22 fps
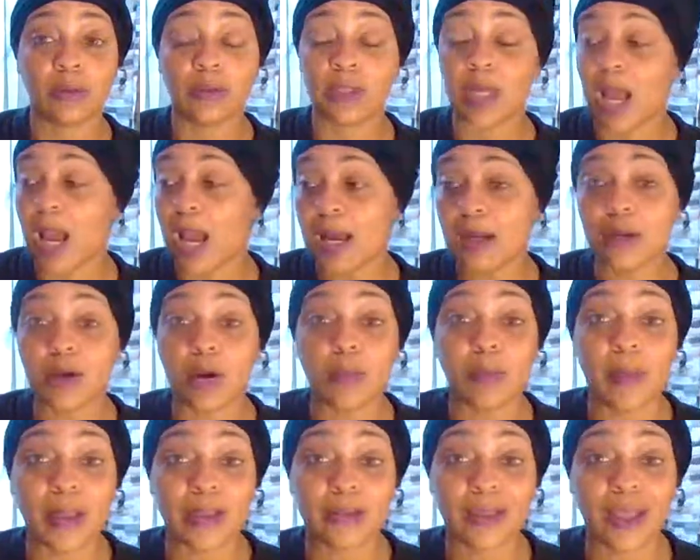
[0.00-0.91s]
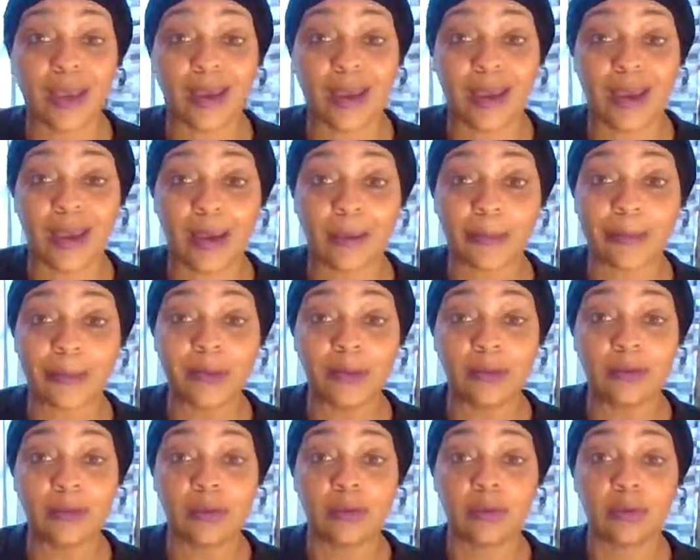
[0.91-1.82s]
God going to make that
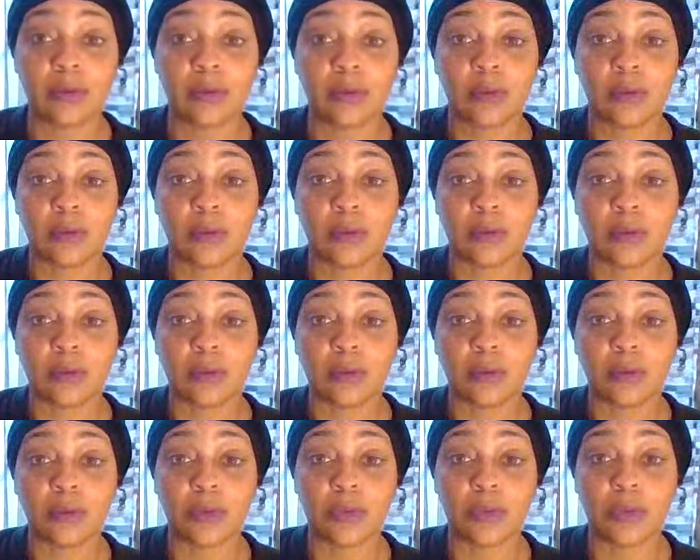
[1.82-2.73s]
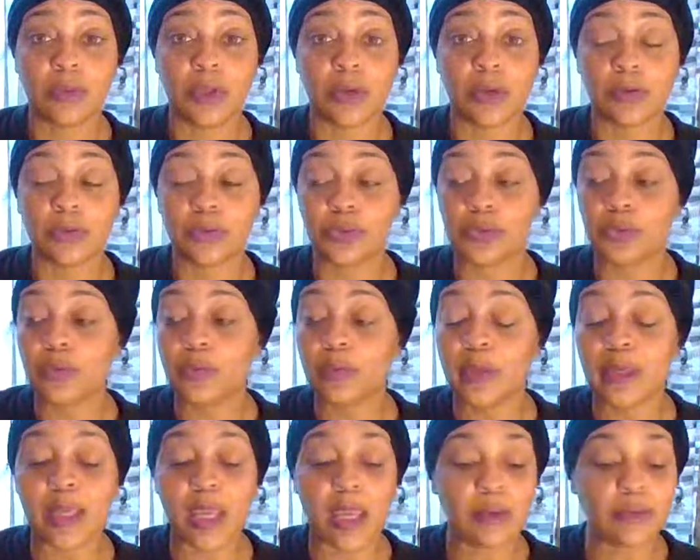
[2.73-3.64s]
happen you know you
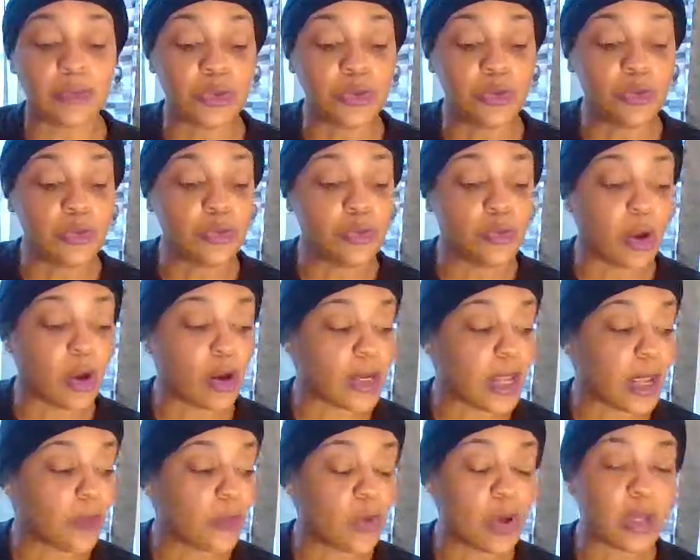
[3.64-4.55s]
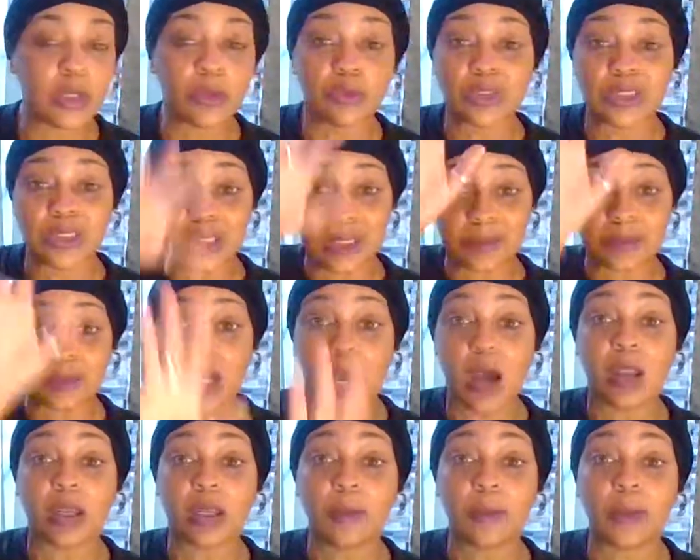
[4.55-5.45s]
became you are that one that was dipped
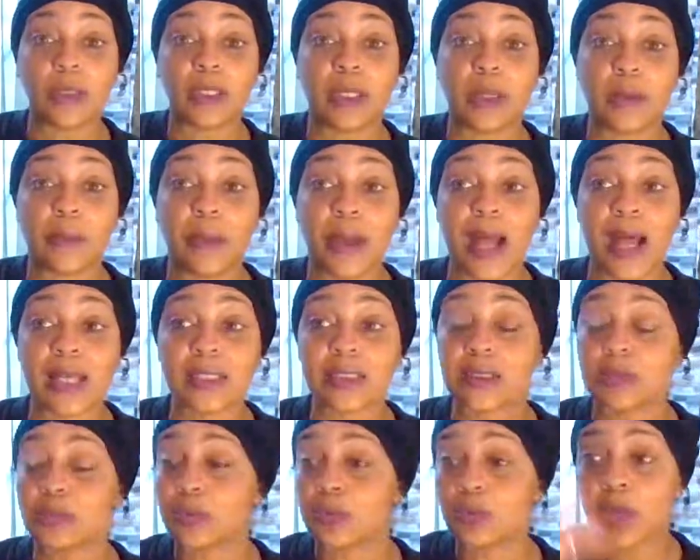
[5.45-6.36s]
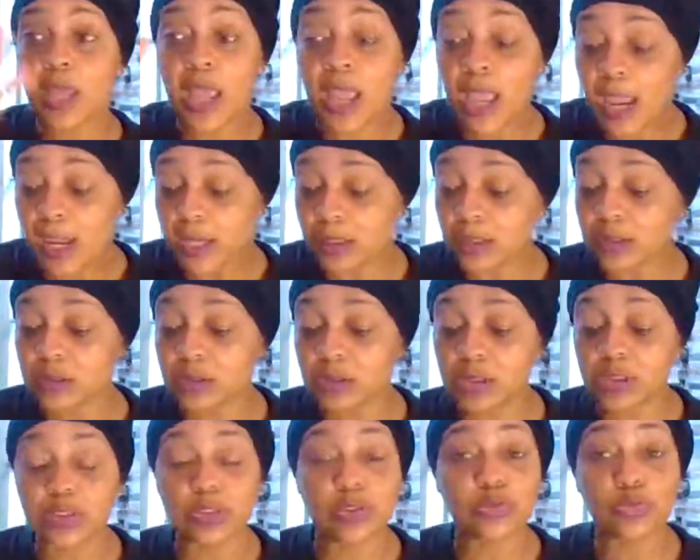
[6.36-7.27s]
all up in impossible and
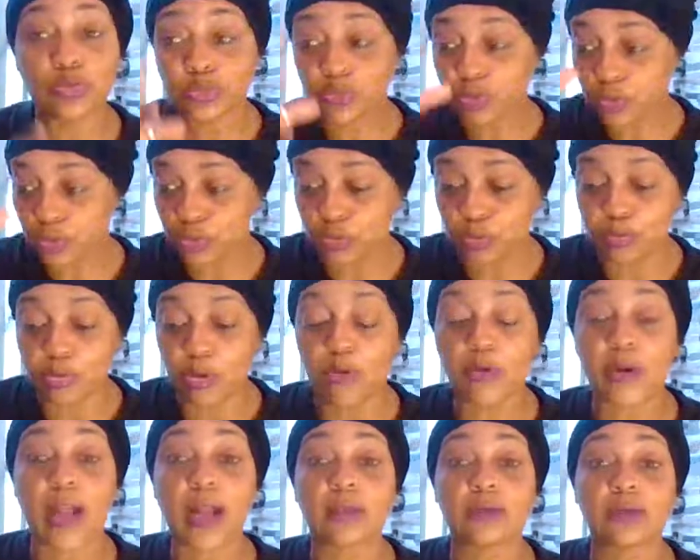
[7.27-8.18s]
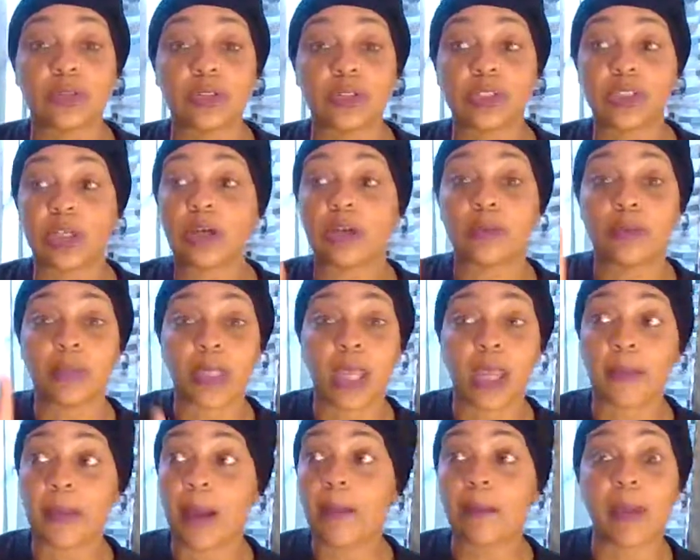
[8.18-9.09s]
it's just you you broke out your shell and
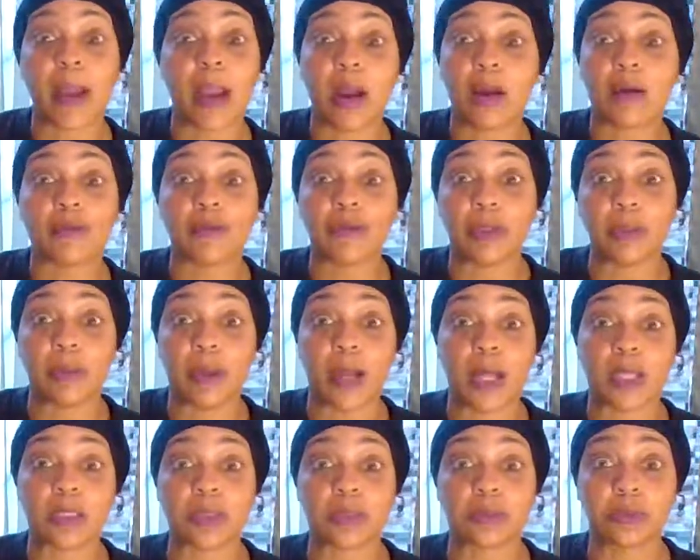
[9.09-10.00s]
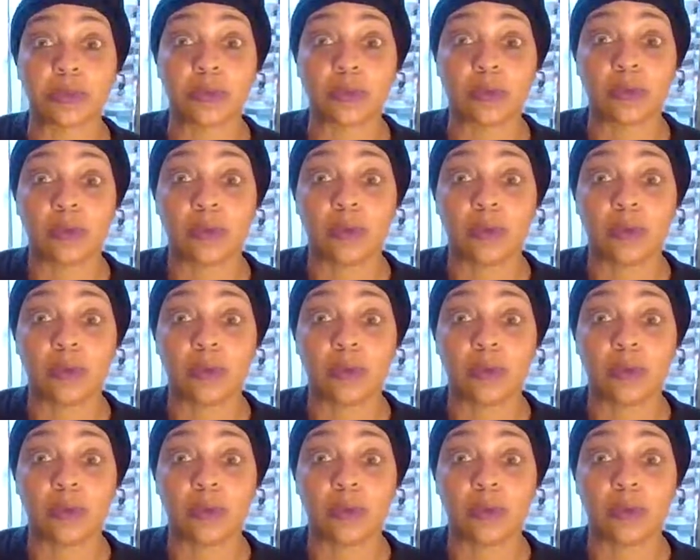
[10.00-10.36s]
became i'm powerfully possible